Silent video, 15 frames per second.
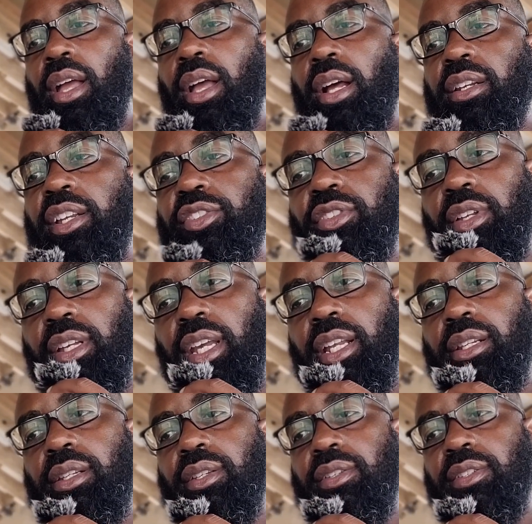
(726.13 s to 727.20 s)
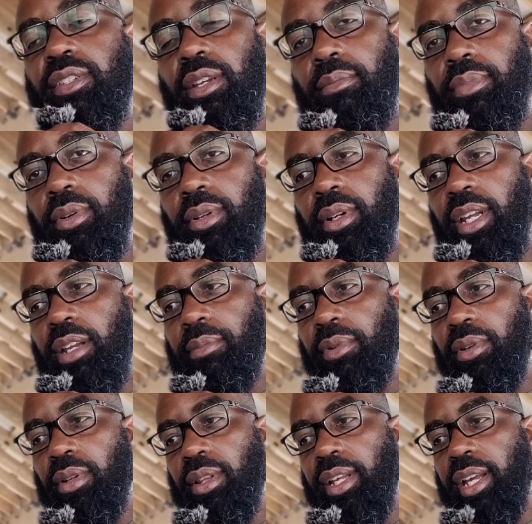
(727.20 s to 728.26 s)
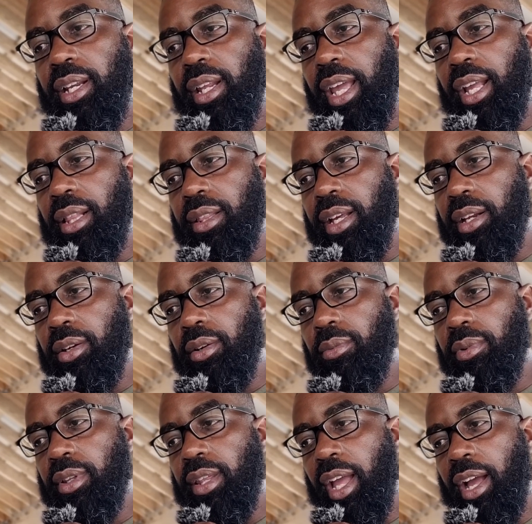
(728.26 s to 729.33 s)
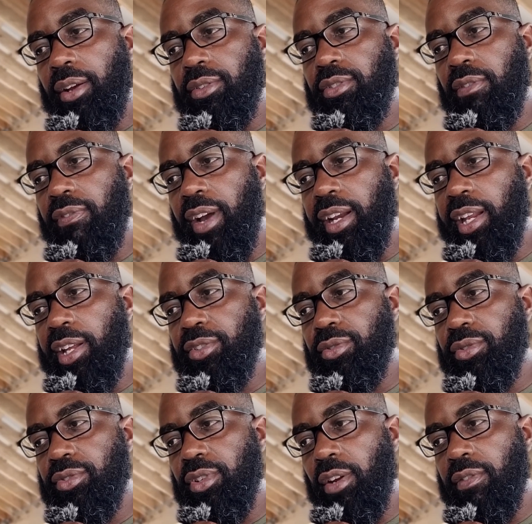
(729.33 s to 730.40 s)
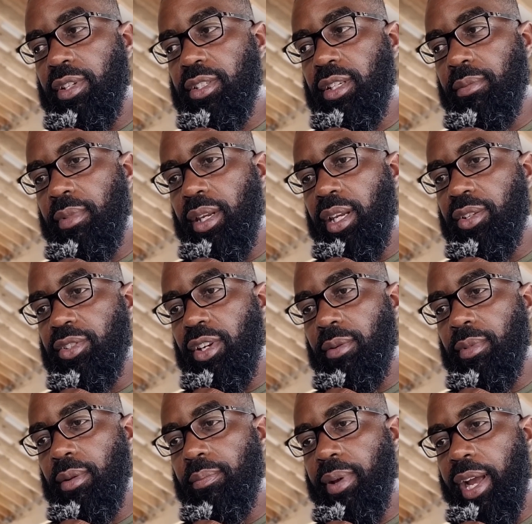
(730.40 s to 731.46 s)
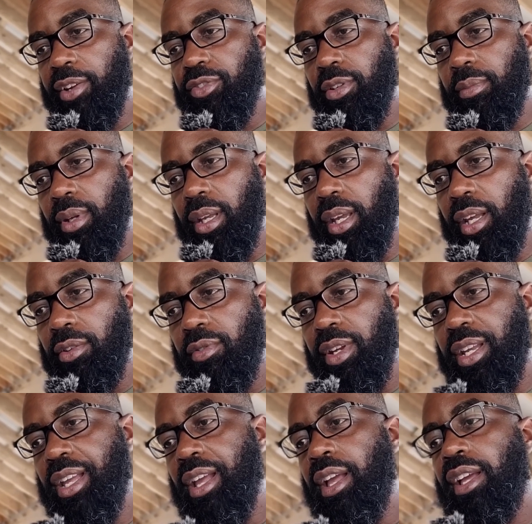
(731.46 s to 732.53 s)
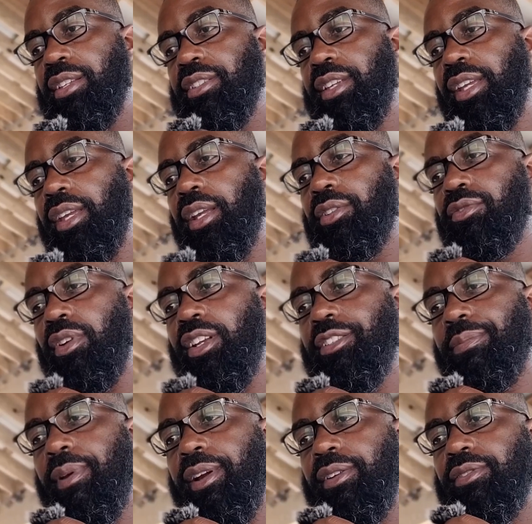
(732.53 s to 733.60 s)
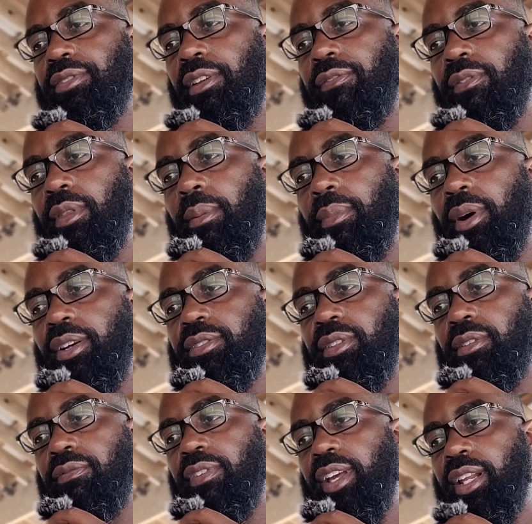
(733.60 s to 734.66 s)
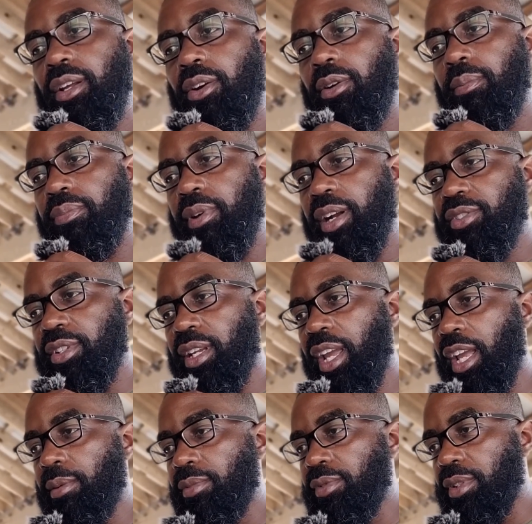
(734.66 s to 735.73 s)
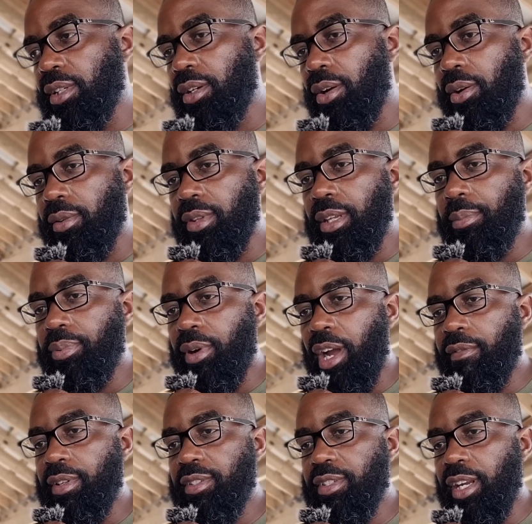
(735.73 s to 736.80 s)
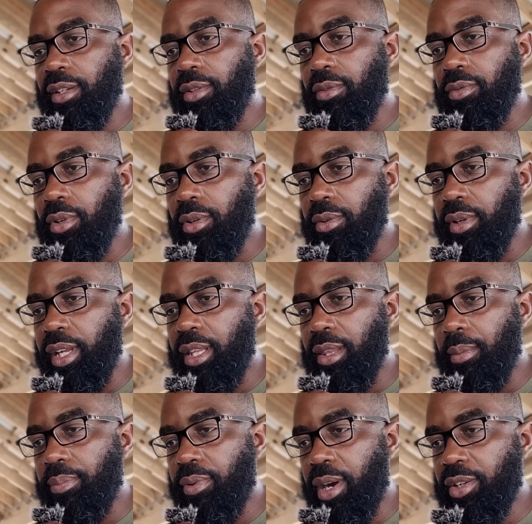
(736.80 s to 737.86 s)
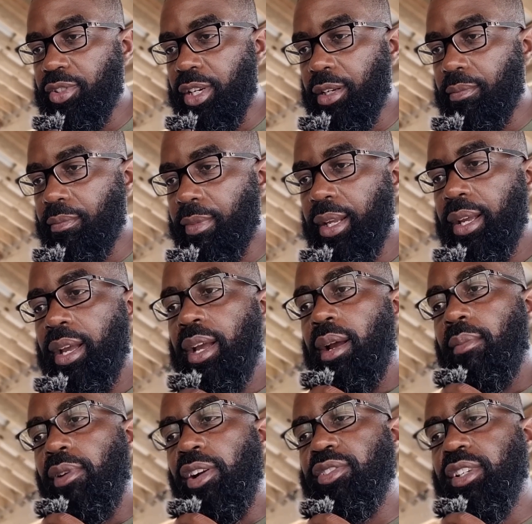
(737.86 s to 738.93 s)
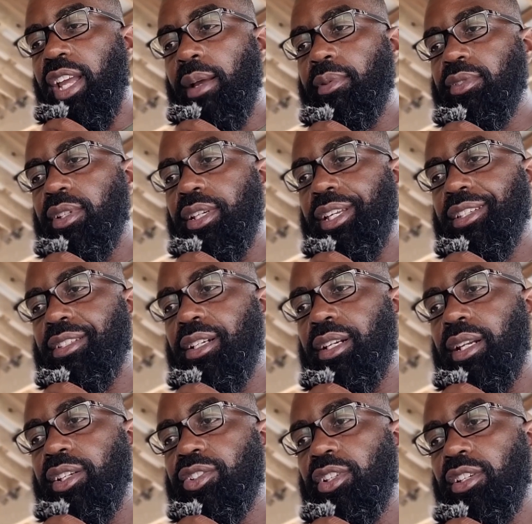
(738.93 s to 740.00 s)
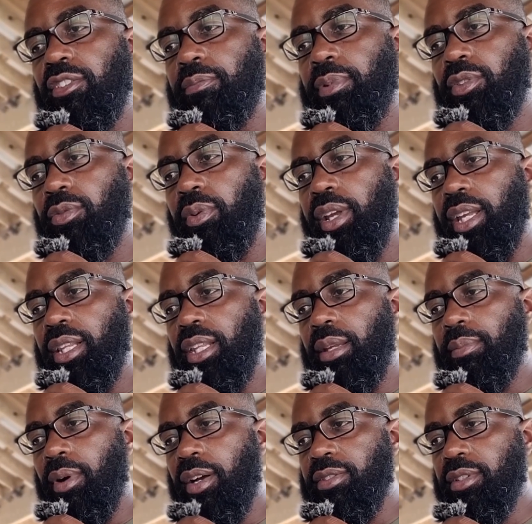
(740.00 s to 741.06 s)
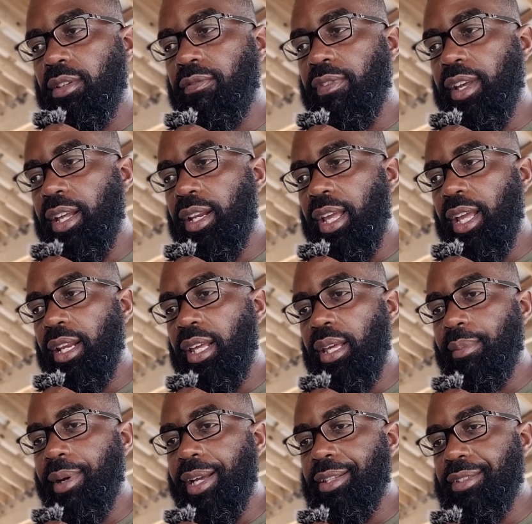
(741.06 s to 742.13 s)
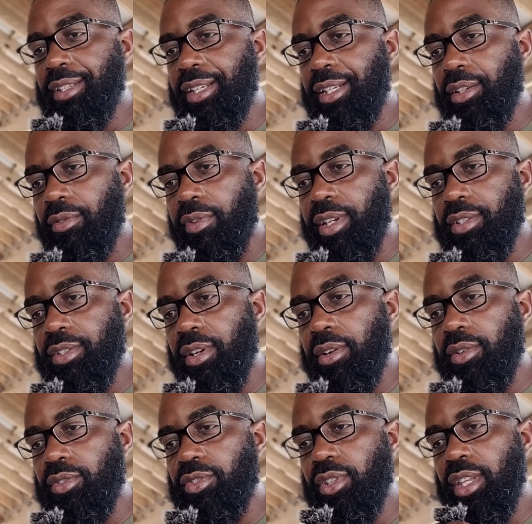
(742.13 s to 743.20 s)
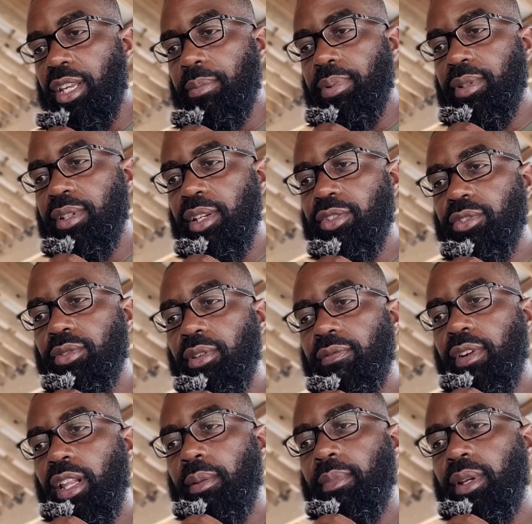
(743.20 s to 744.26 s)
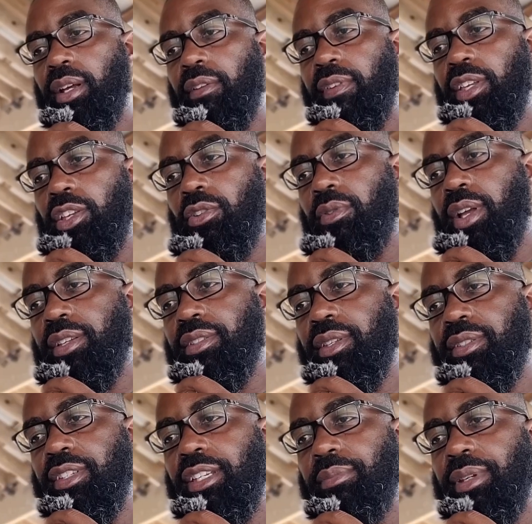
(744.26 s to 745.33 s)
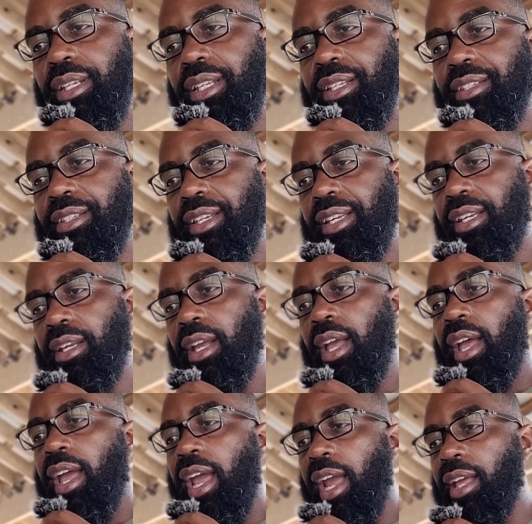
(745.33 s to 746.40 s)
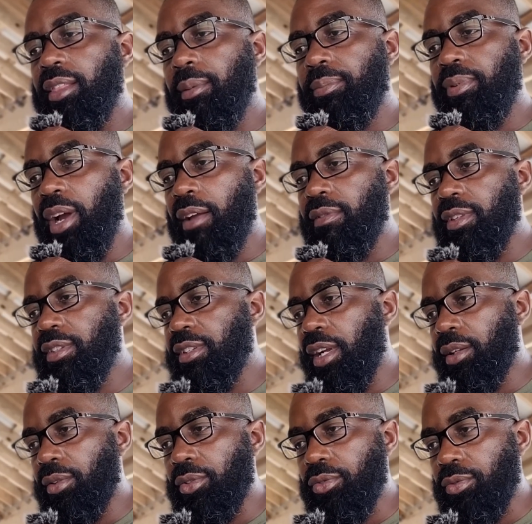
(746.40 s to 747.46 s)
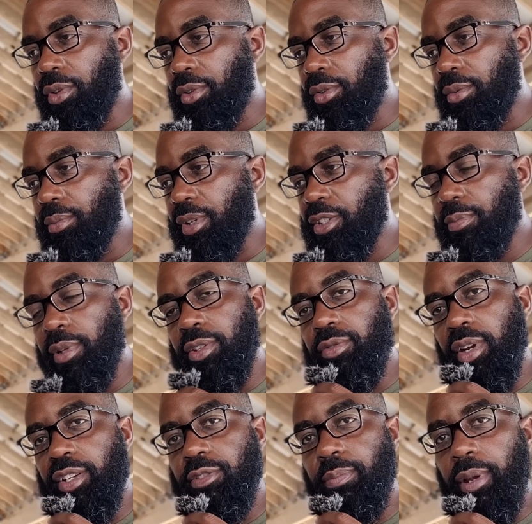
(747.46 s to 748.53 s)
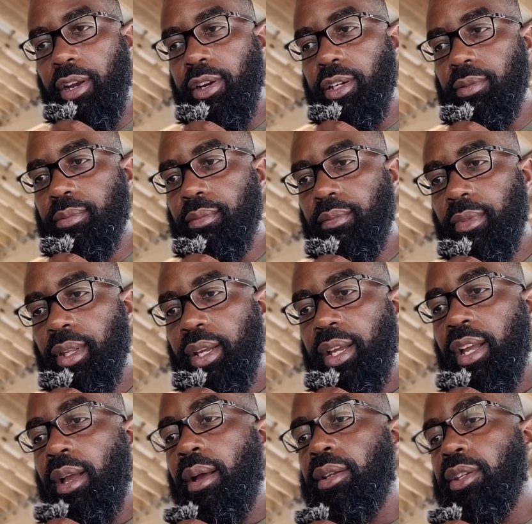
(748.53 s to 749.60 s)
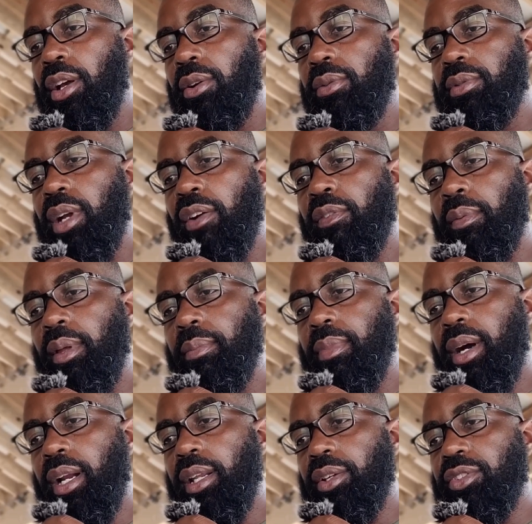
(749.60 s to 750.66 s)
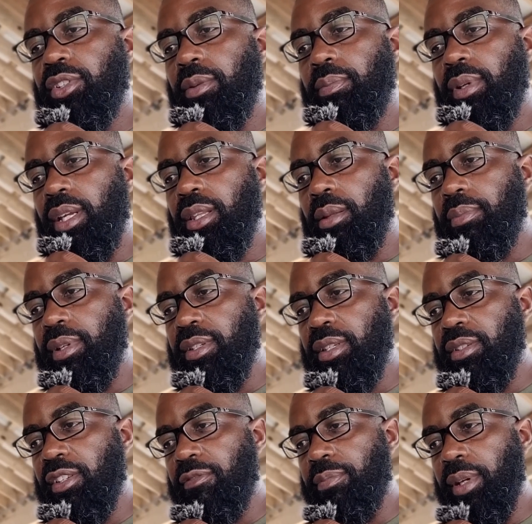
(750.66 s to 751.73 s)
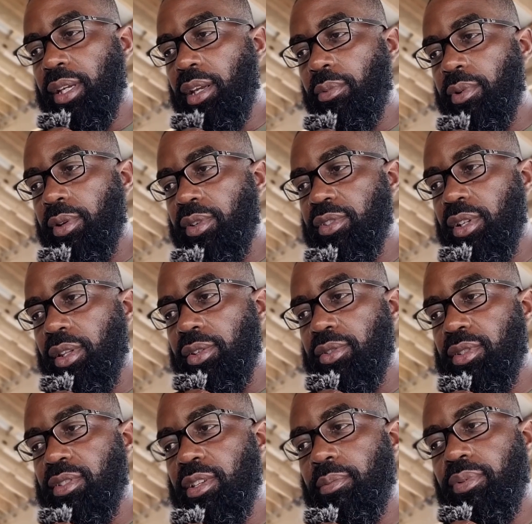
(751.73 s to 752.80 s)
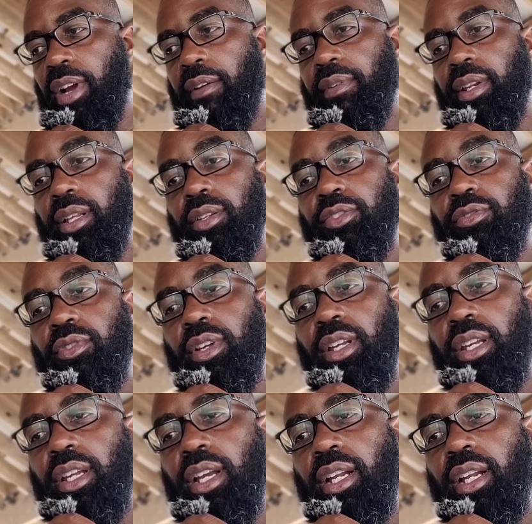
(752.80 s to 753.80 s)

Additionally, in December, Emmer led a letter with House Financial Service Committee Chairman Patrick McHenry seeking transparency from the Boston Fed on Project Hamilton on the private sector role in the project. Project Hamilton is an initiative between the Boston Fed and MIT to research the potential development of a U.S. CBDC, and the private sector's role must be transparent. No government body should be in the business of picking winners and losers in private industry.